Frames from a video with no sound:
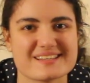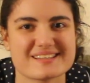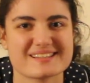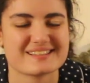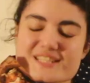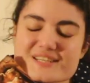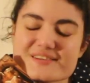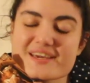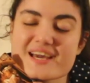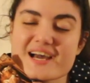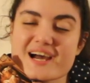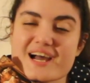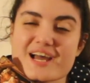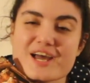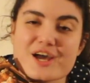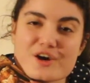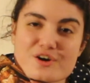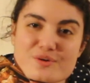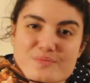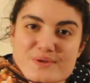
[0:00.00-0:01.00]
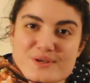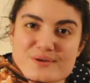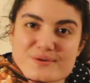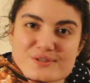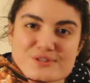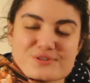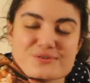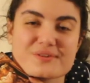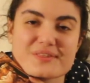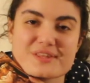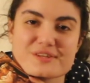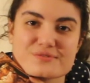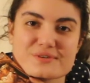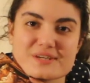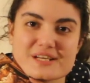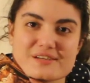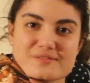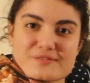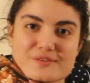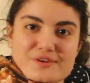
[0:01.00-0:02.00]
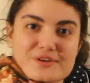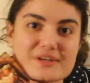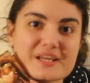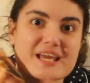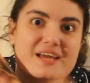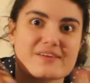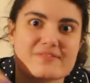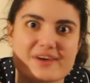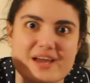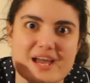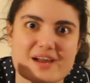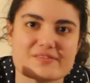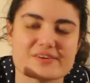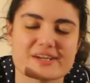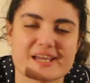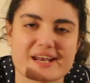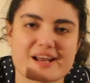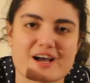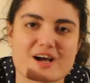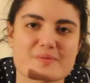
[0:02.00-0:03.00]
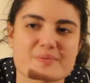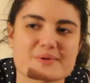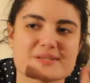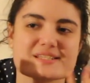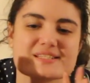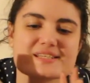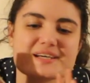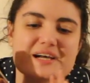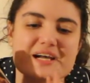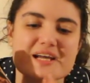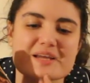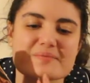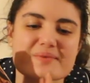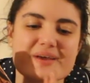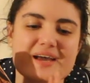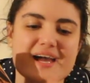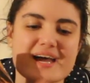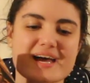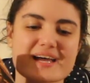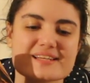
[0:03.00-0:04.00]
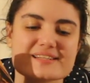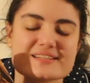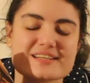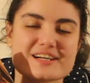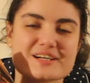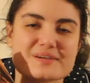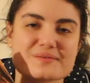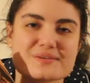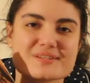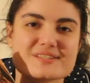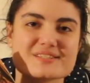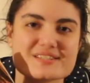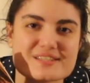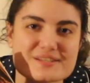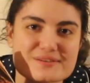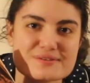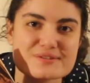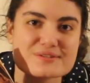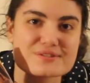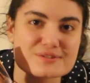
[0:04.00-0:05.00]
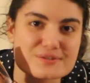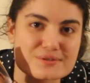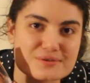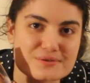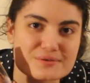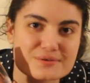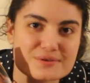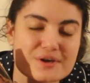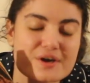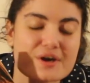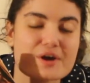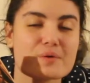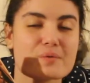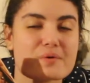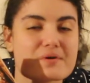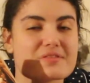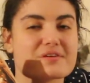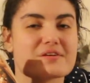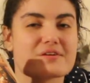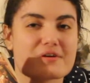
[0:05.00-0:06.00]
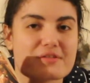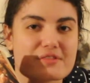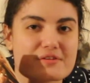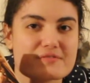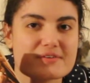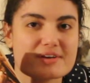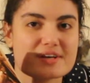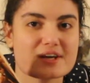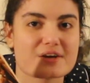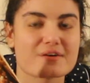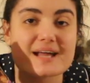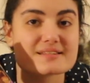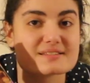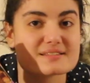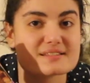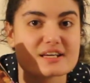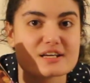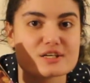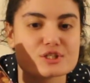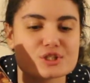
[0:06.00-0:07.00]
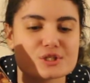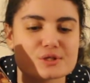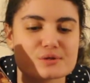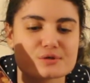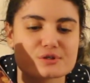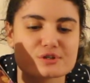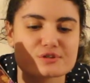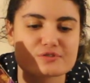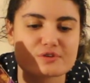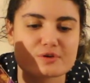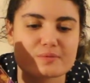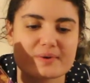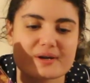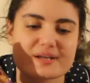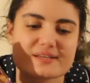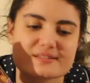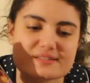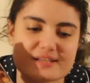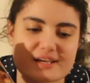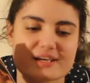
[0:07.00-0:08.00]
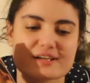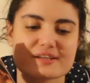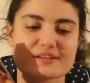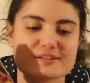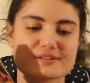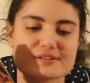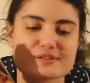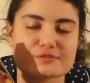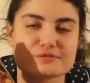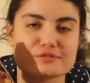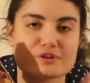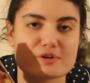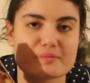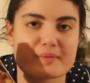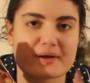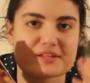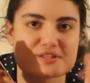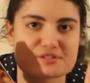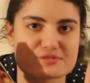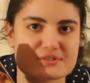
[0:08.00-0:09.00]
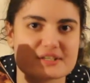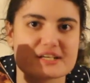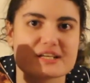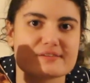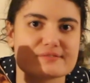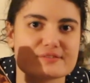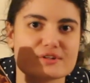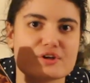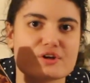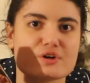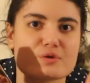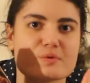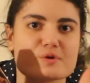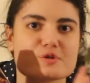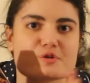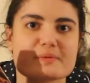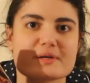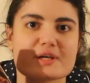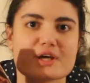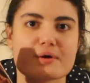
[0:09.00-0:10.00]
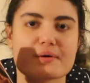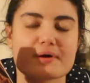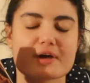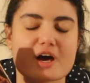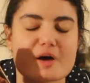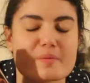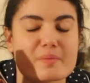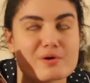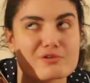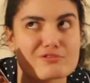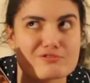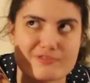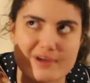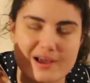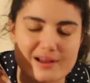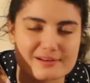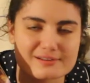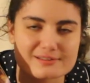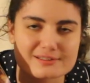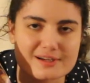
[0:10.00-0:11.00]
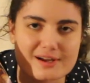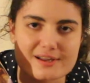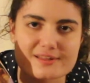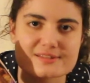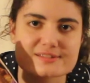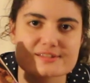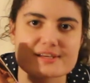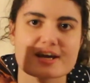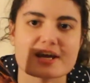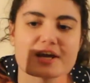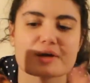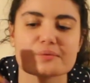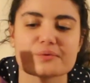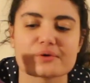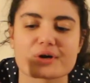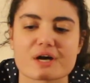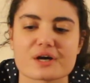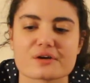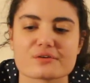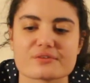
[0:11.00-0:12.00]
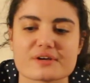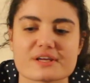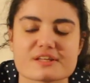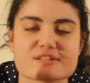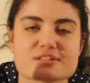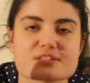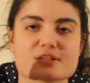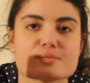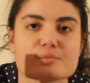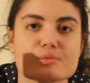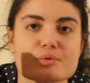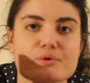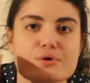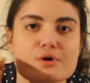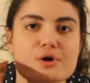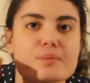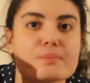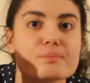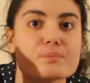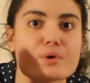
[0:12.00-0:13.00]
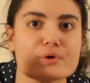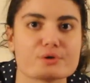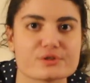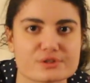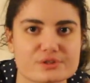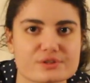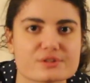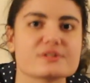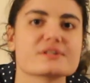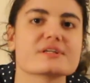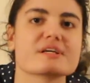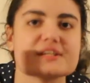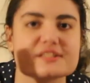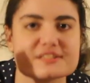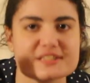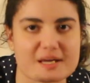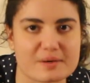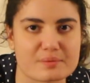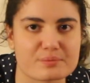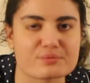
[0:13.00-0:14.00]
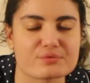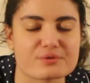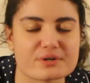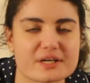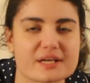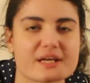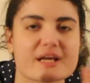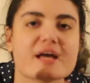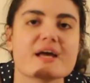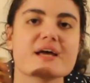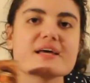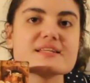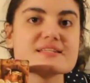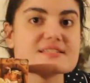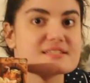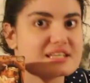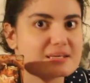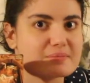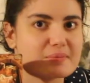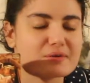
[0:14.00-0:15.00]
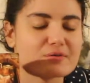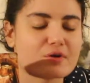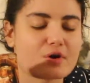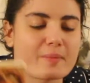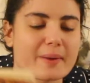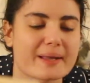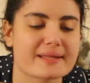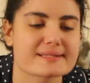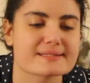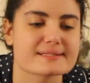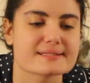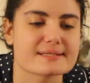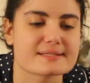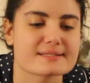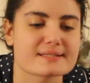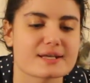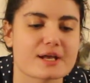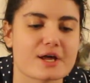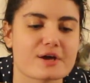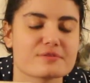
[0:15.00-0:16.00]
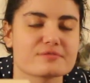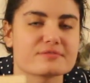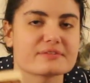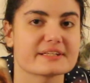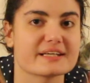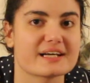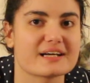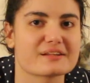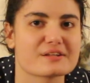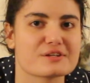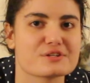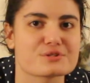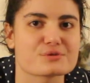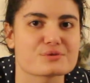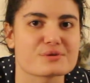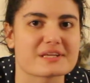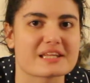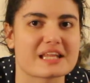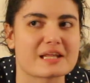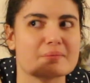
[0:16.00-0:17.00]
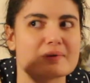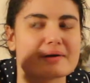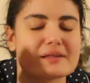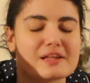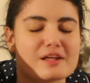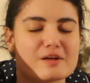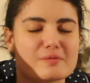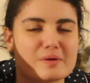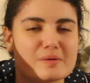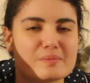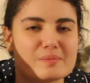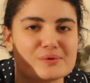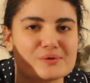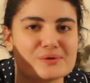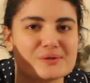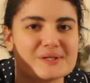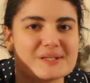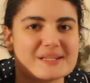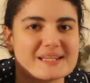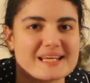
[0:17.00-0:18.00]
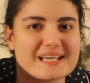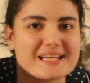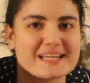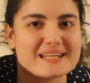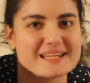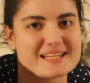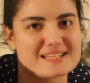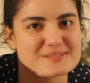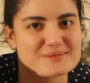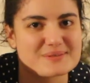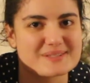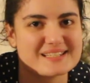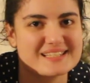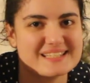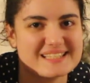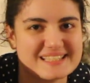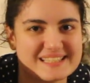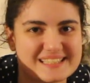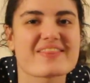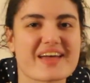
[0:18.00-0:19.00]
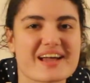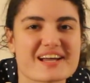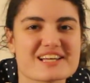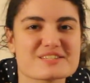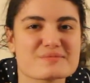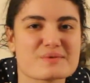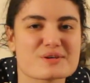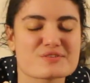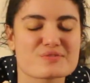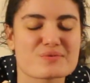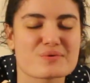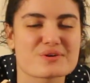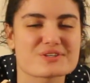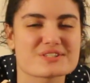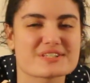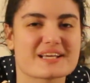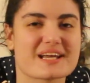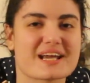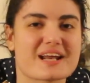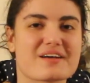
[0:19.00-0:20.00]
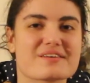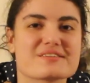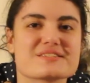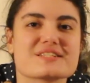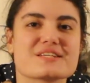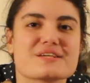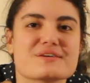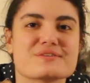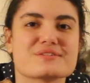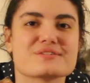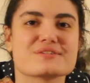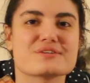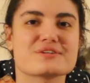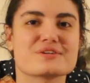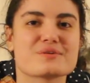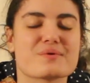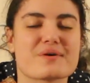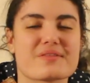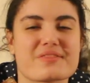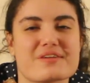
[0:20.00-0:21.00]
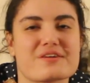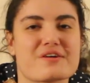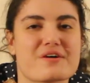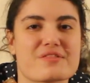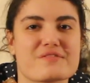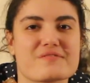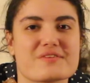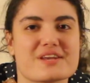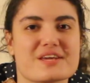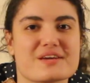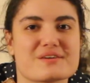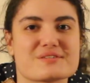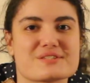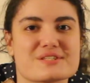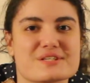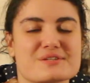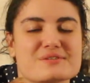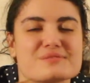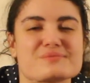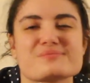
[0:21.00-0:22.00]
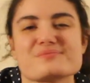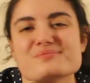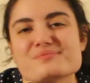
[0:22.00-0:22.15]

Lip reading: So yeah, I hope you enjoyed this reading vlog if I ever get it up in time, and I will see you soon with another video. And stay tuned for my second romance reading vlog, which will be going up on Valentine's Day, where I read some more modern, contemporary, steamy romances, and hopefully I'll enjoy them a little bit more than this one. Thanks so much for watching, and I'll see you soon with another video soon.